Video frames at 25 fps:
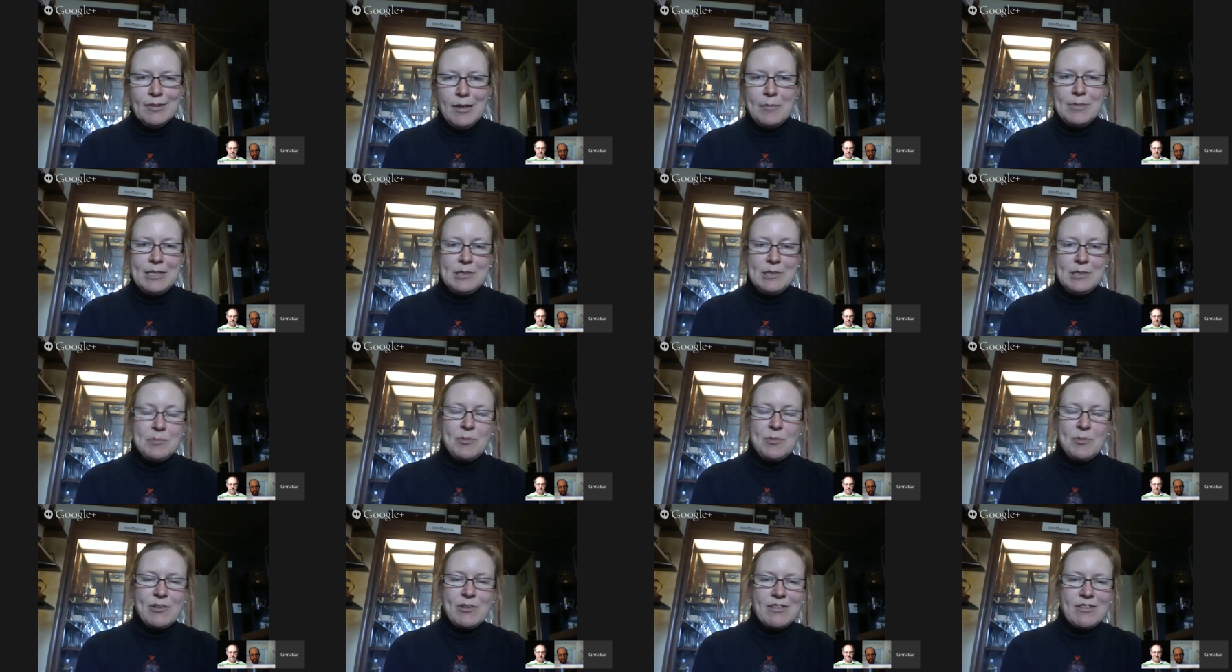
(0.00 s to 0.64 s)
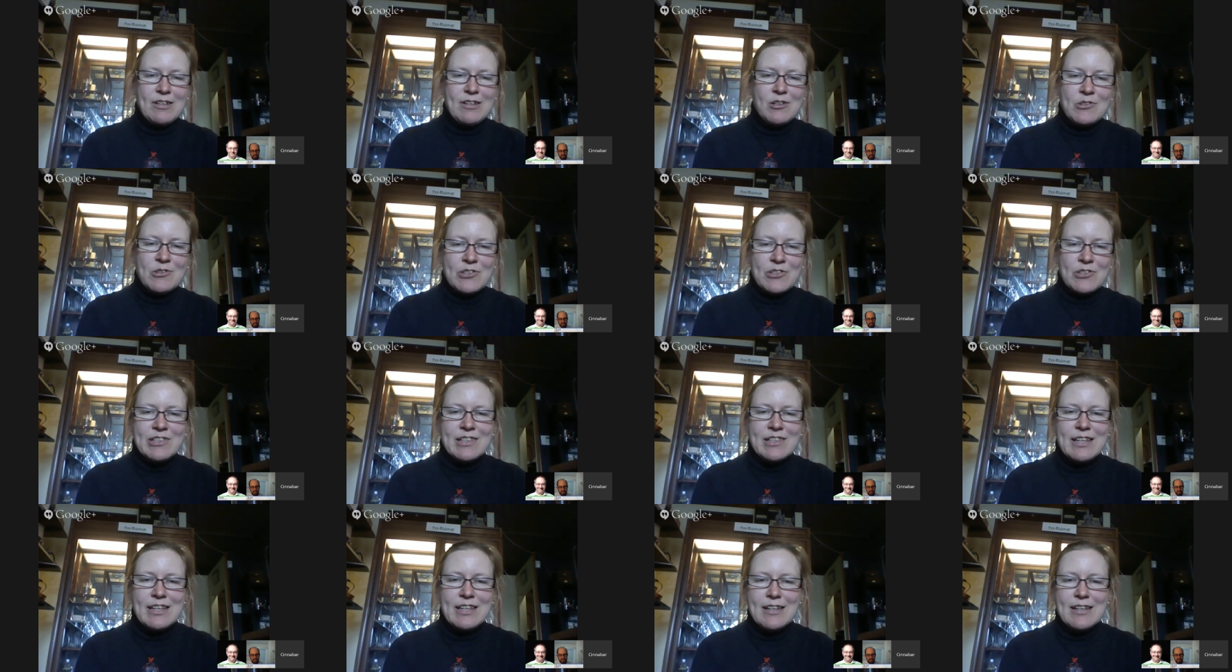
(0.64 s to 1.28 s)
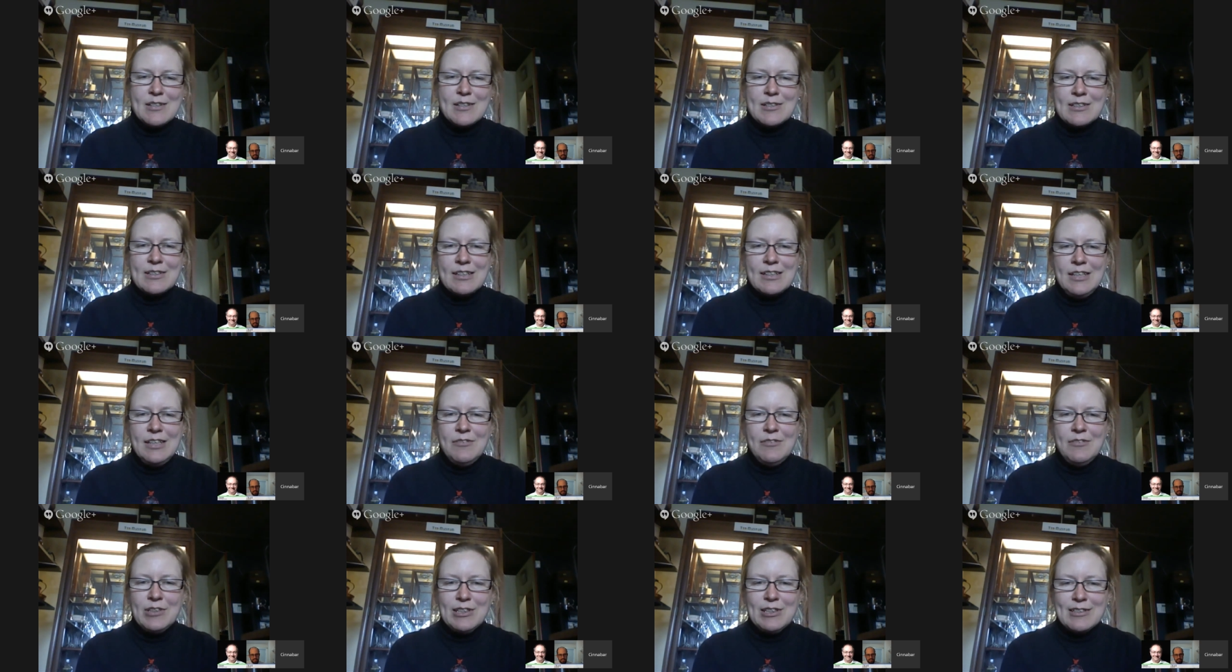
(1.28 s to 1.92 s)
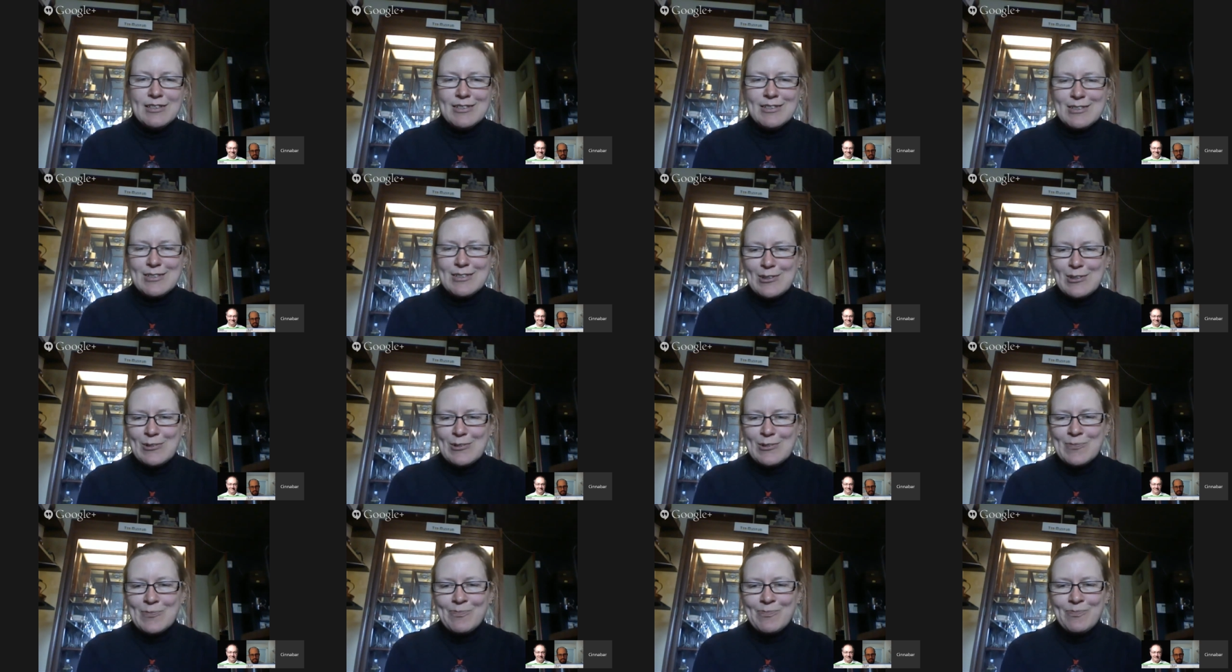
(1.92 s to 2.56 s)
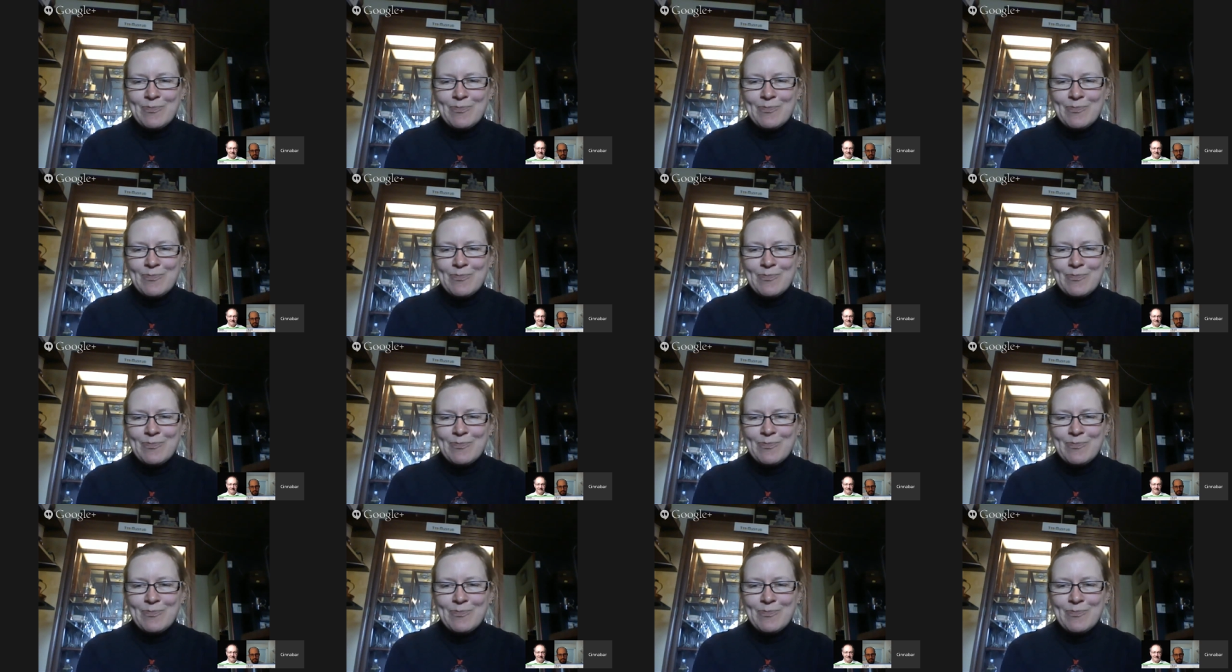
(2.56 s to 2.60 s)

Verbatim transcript: I mean, this part of the country you can even. So